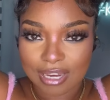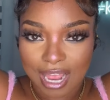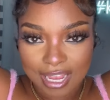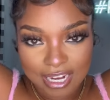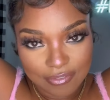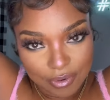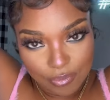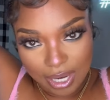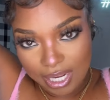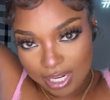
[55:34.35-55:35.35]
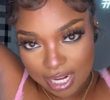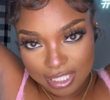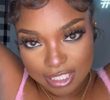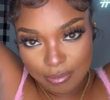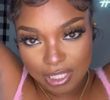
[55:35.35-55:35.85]
can't even recognize
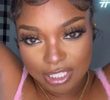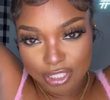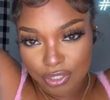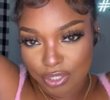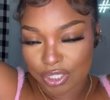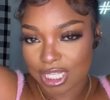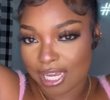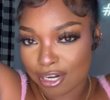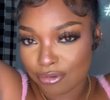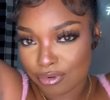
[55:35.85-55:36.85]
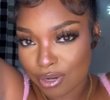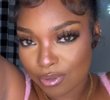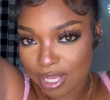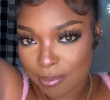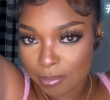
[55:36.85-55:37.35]
some of these girls, like I don't know
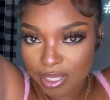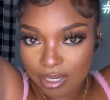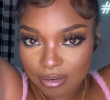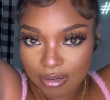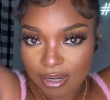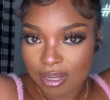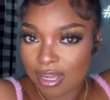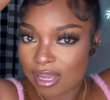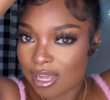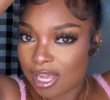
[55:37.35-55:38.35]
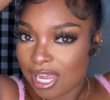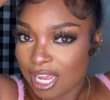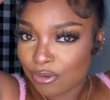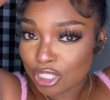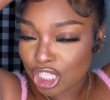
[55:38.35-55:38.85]
them, you know. It
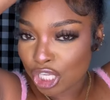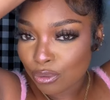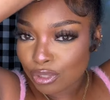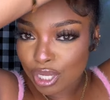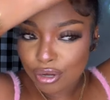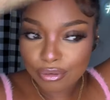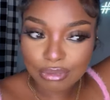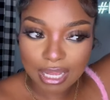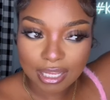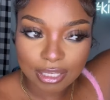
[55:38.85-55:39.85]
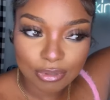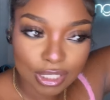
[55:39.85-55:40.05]
was cute though, like he